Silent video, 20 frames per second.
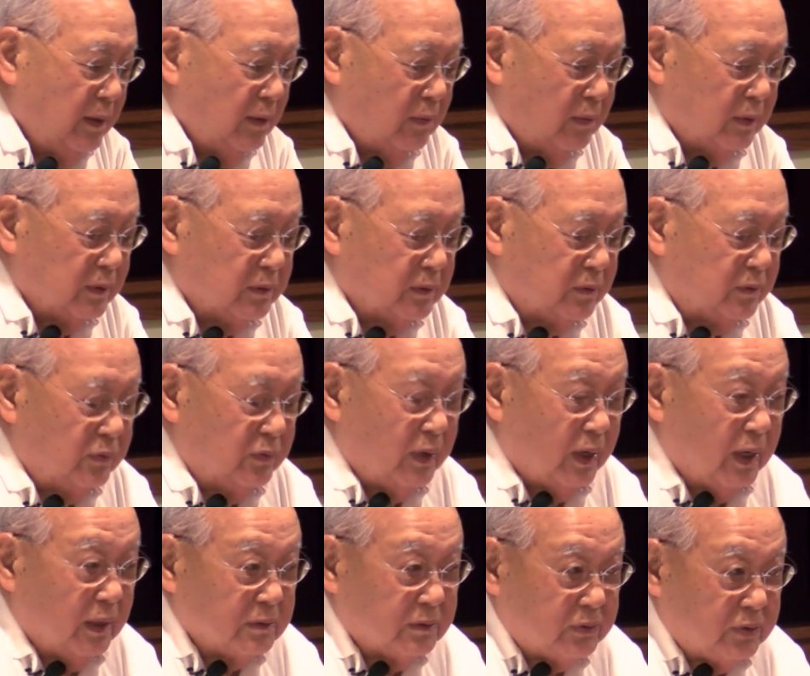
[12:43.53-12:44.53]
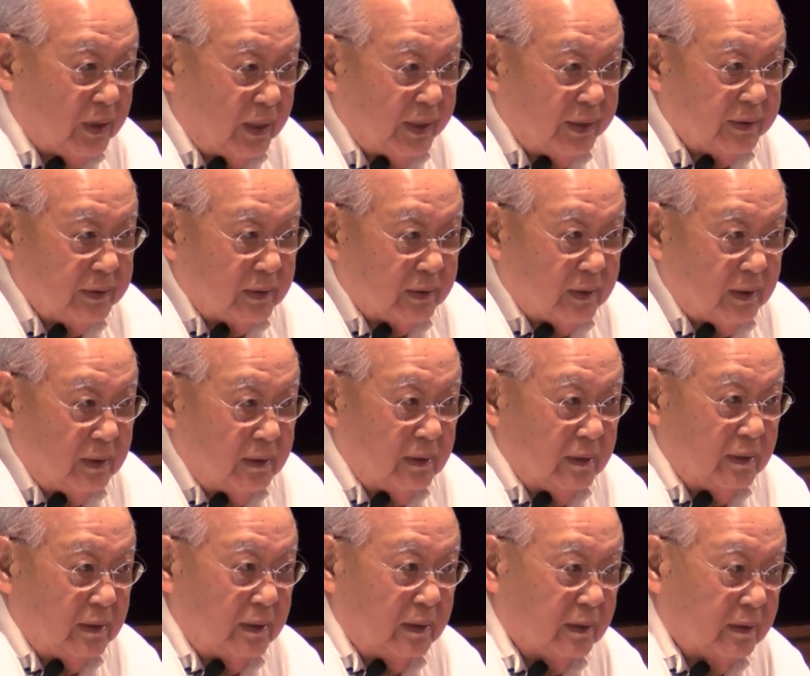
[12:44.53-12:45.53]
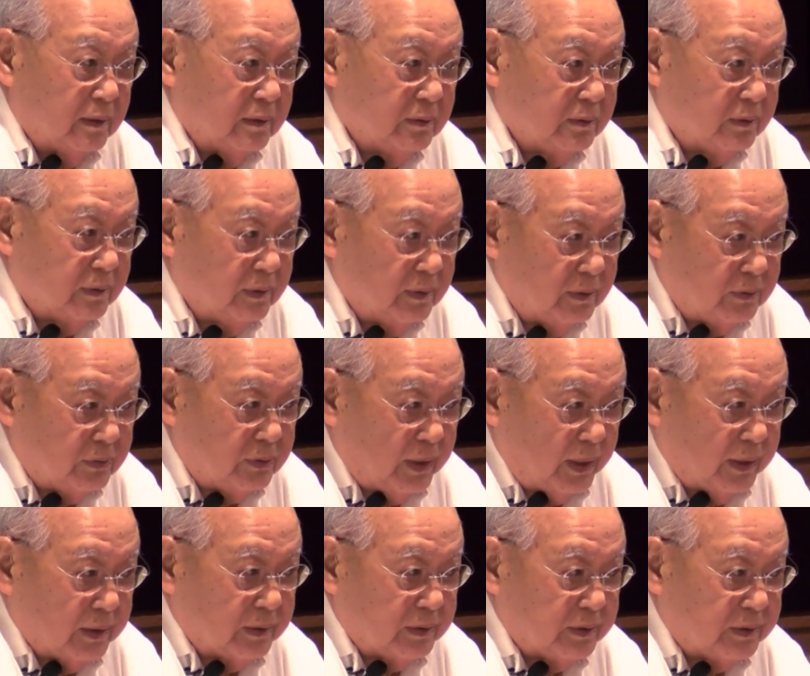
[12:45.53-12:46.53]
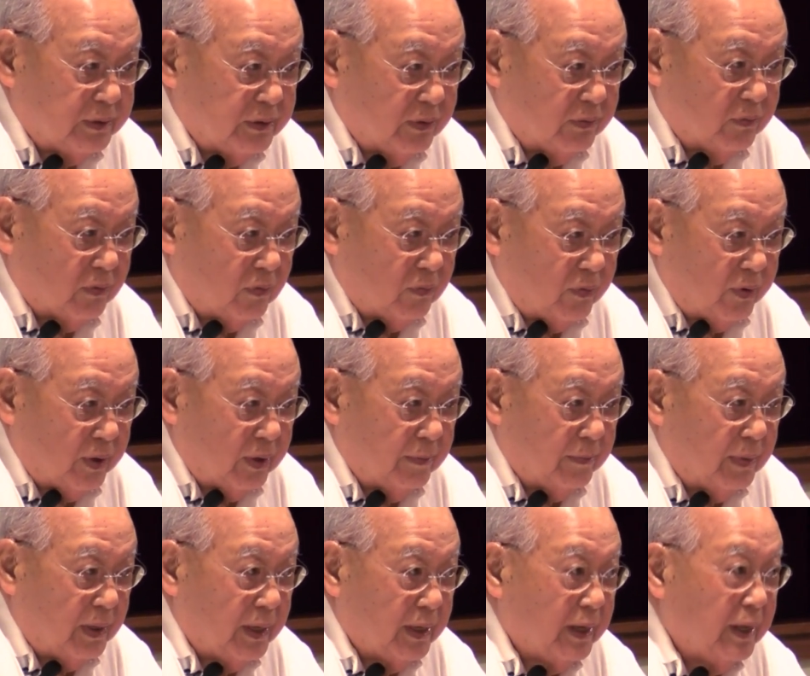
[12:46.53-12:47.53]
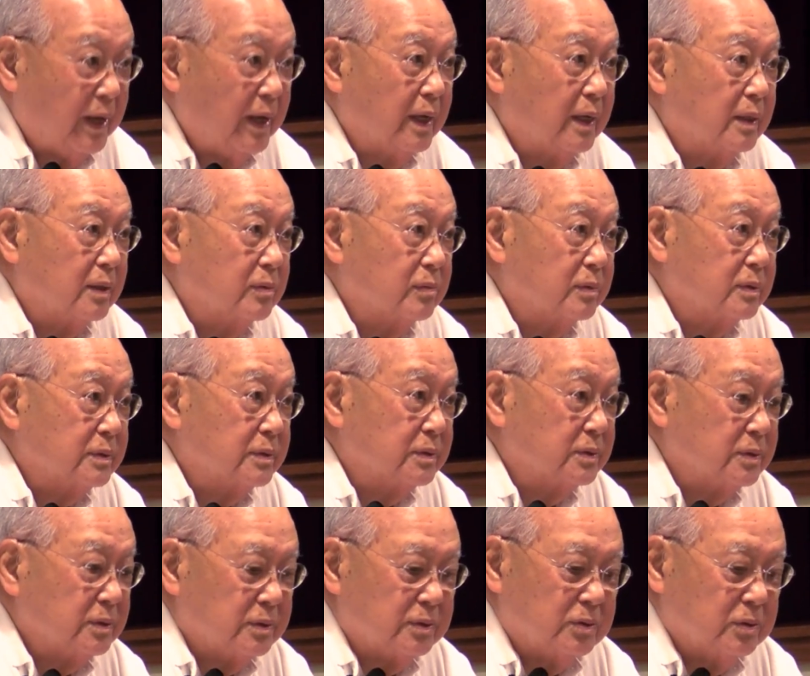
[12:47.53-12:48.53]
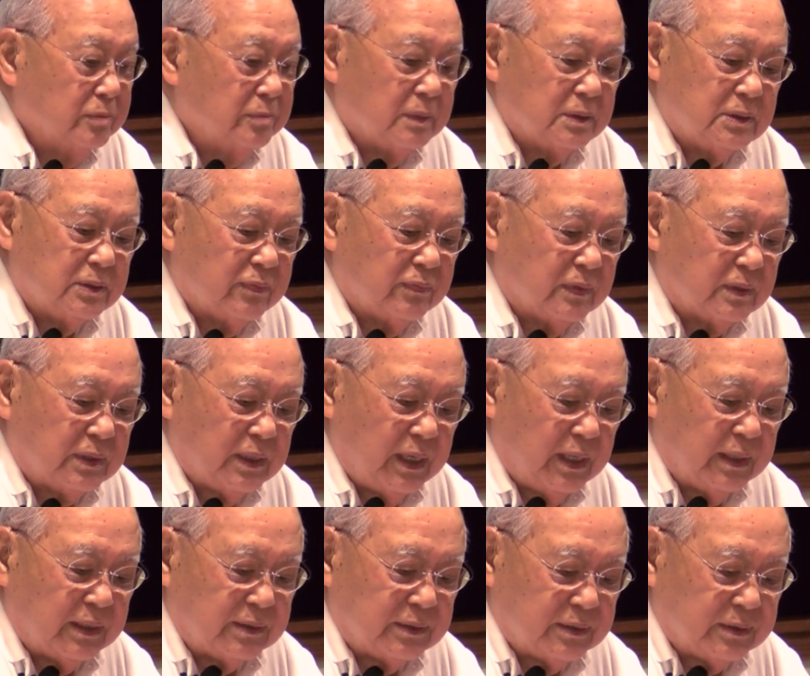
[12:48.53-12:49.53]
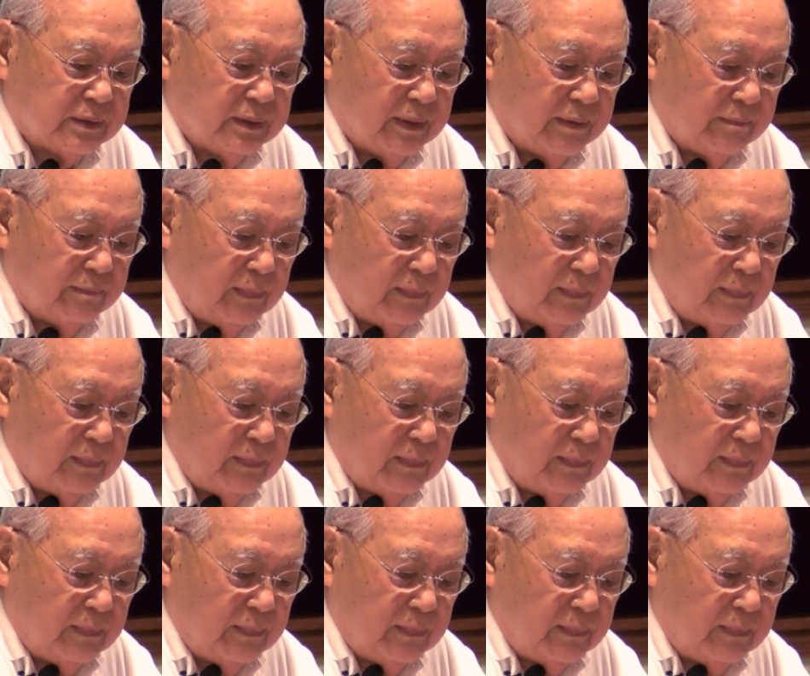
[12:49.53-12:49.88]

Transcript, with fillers: Well, to try to dry the silverware by hand was just too much of a task.